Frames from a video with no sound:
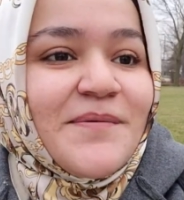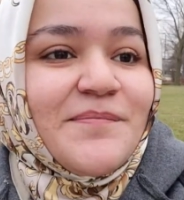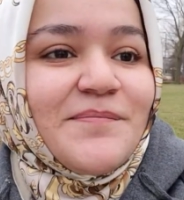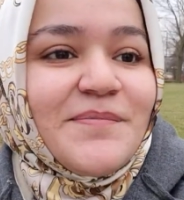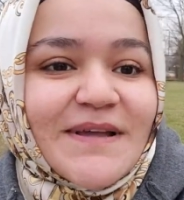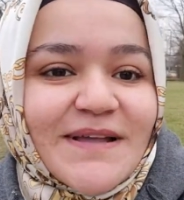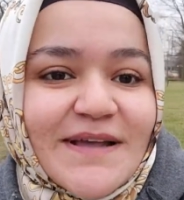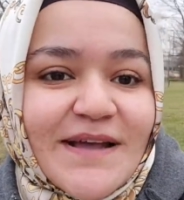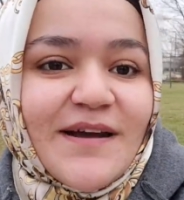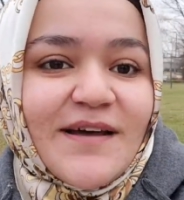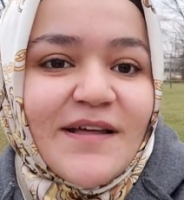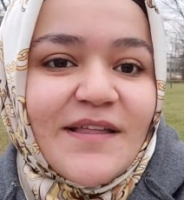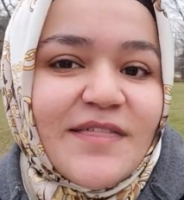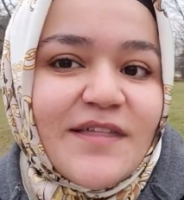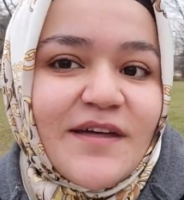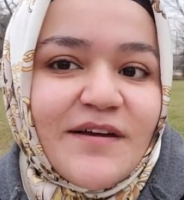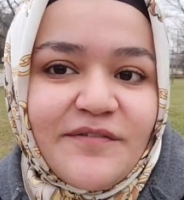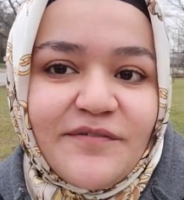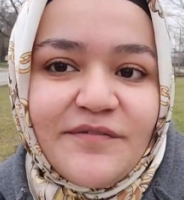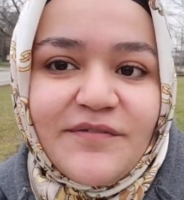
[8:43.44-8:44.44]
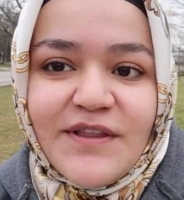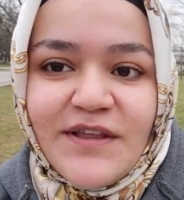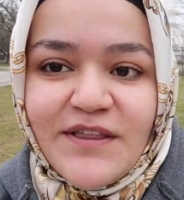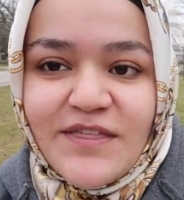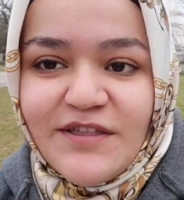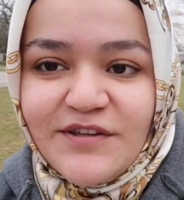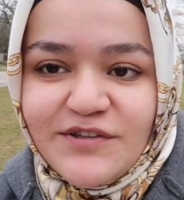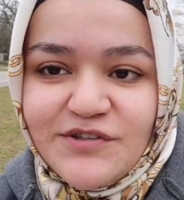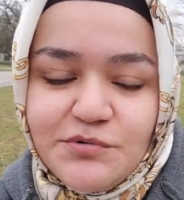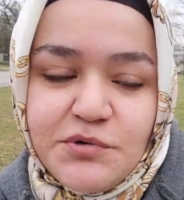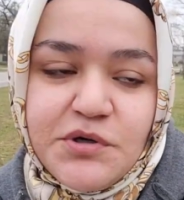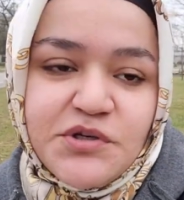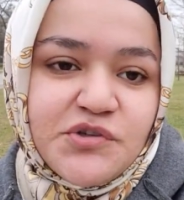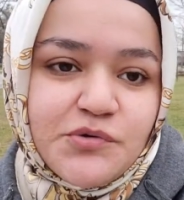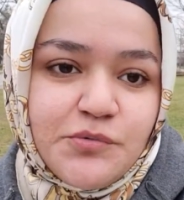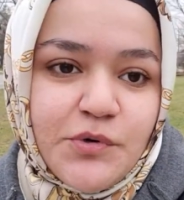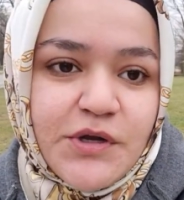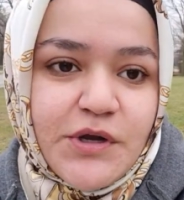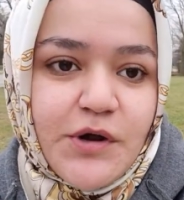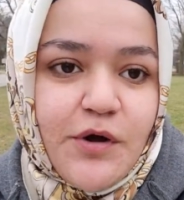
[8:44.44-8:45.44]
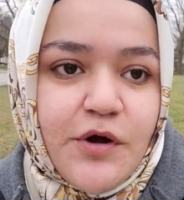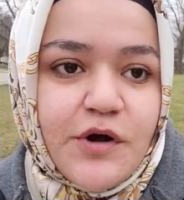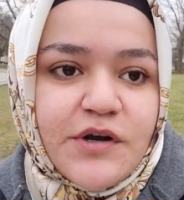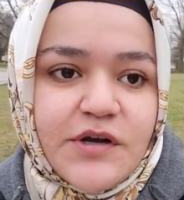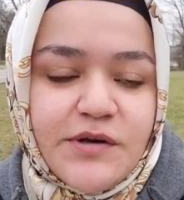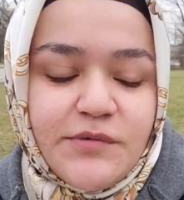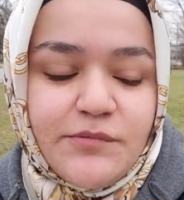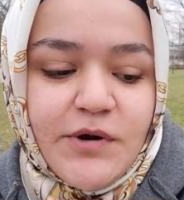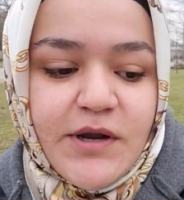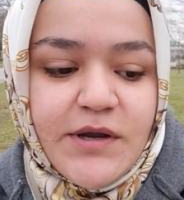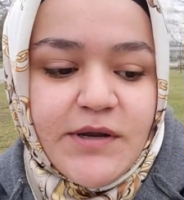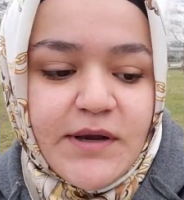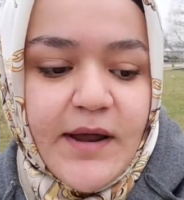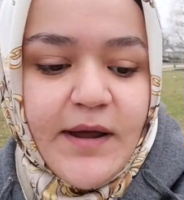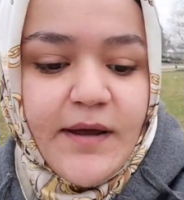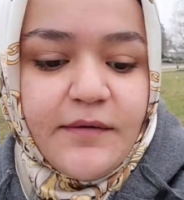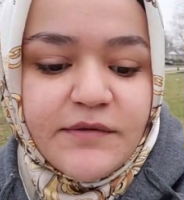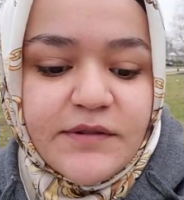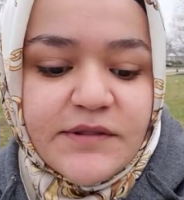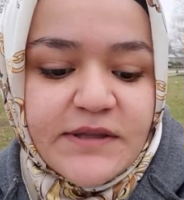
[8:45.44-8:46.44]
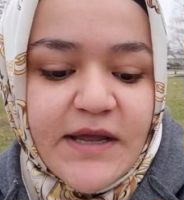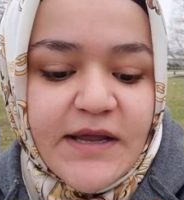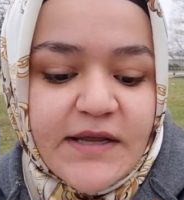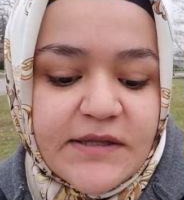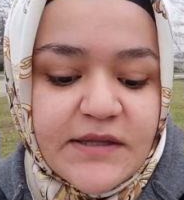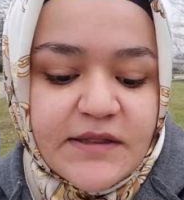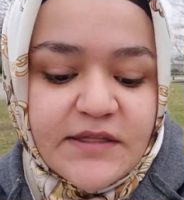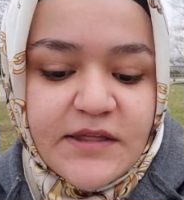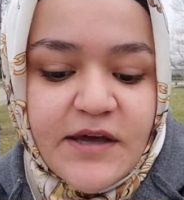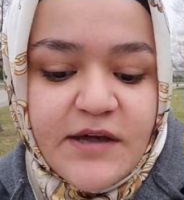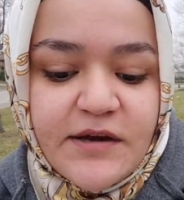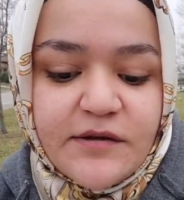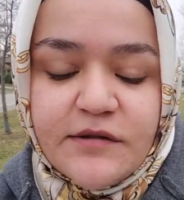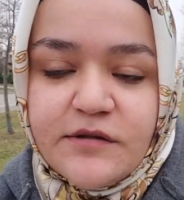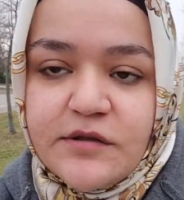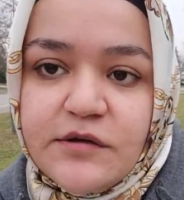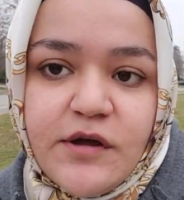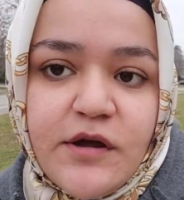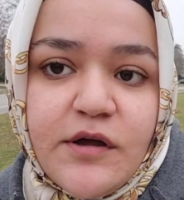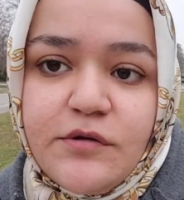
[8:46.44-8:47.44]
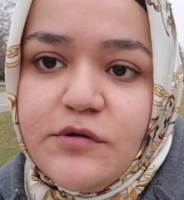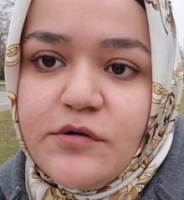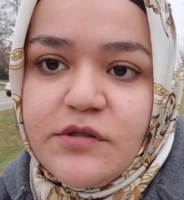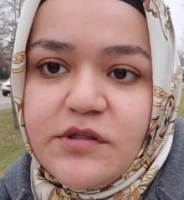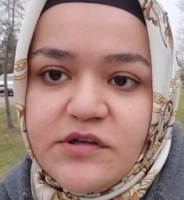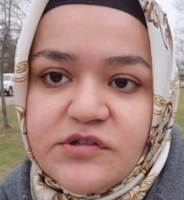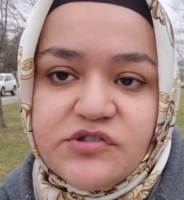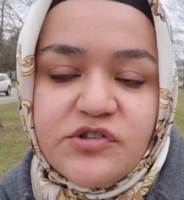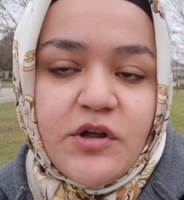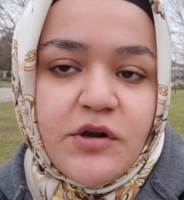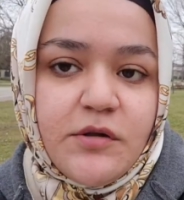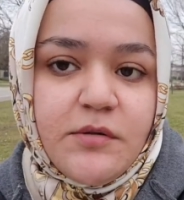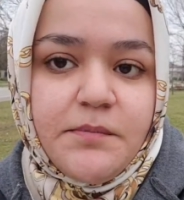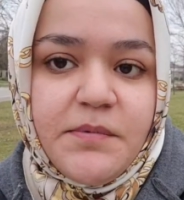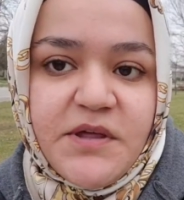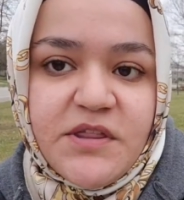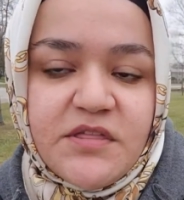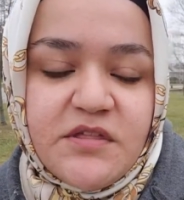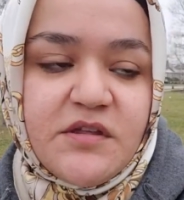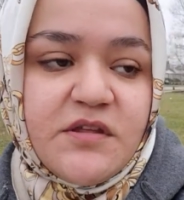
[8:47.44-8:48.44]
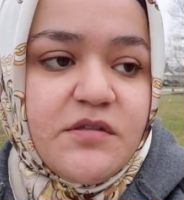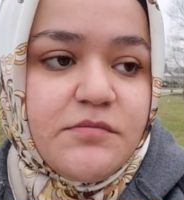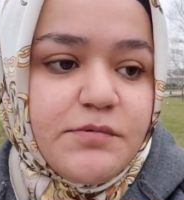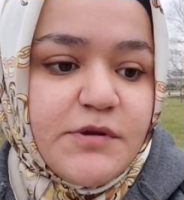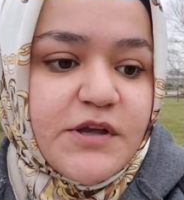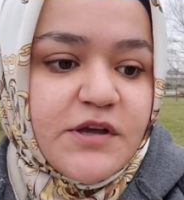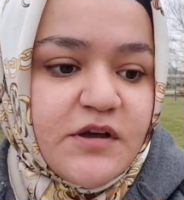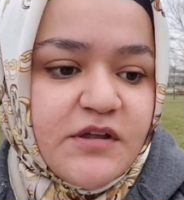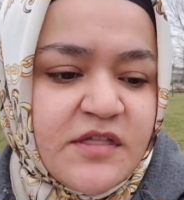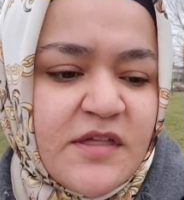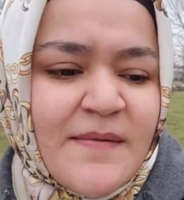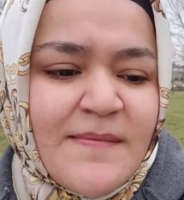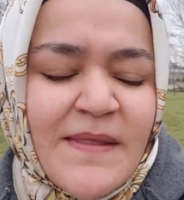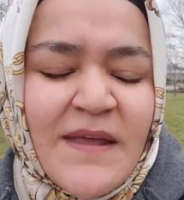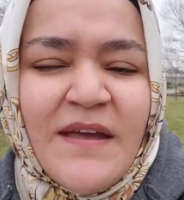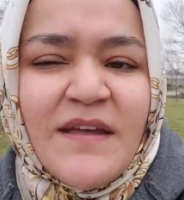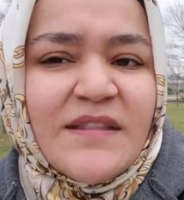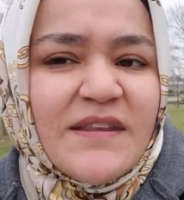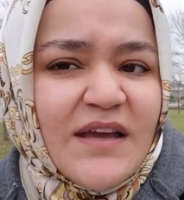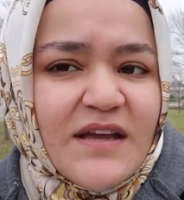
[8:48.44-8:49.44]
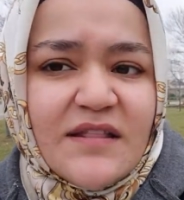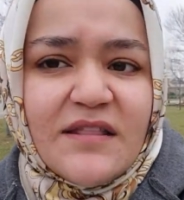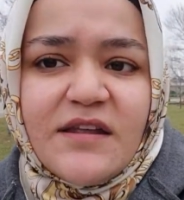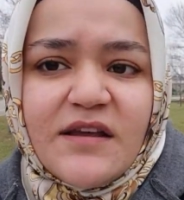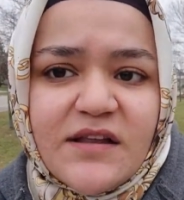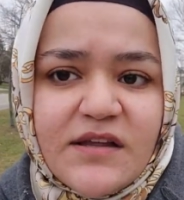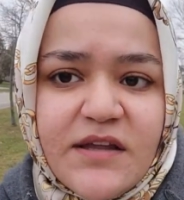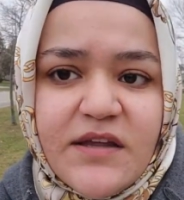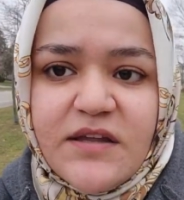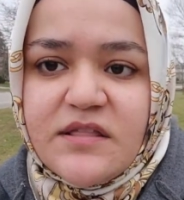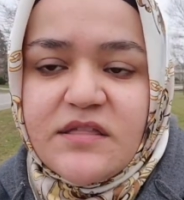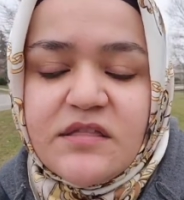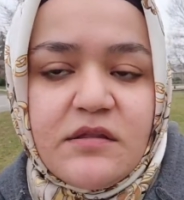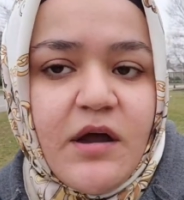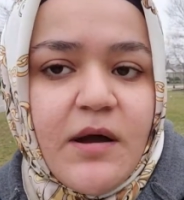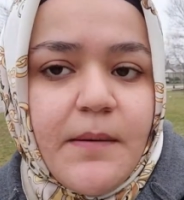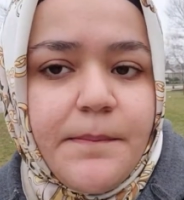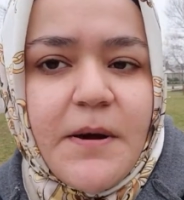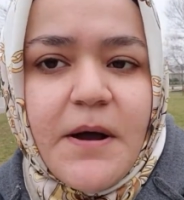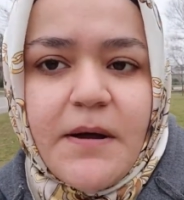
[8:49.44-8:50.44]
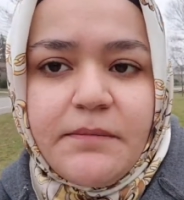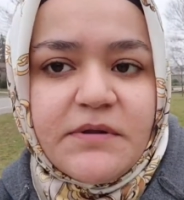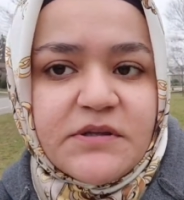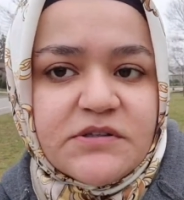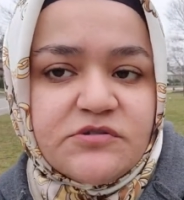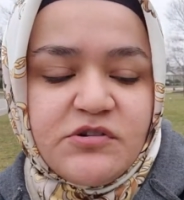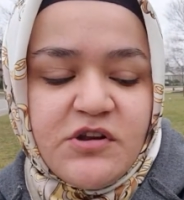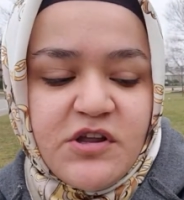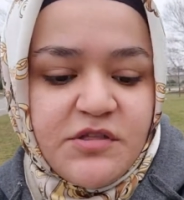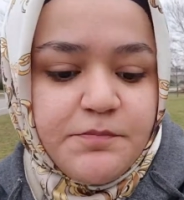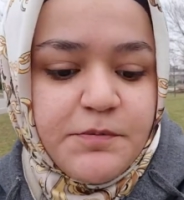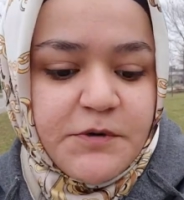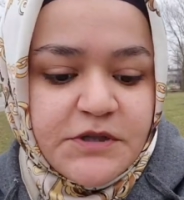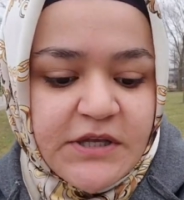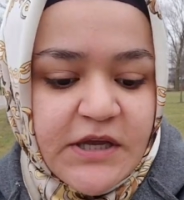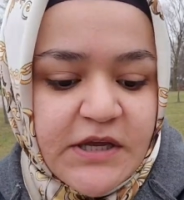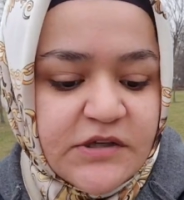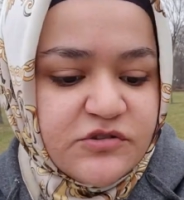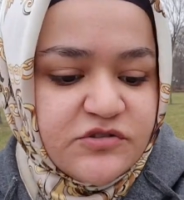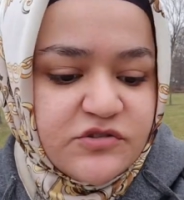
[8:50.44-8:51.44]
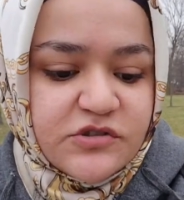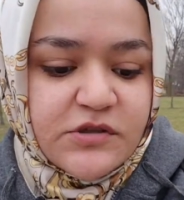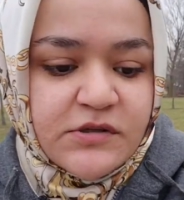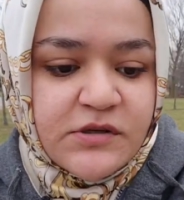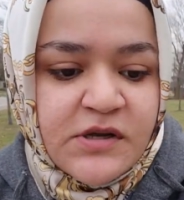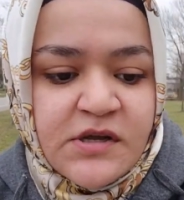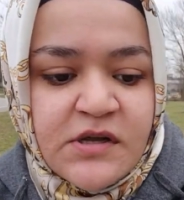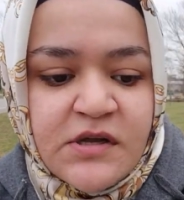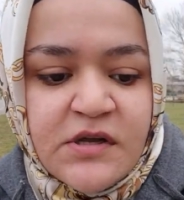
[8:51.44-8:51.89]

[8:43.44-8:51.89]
Because of the situation we are in right now, they decided to not use the shuttle buses, because technically it's not public transportation.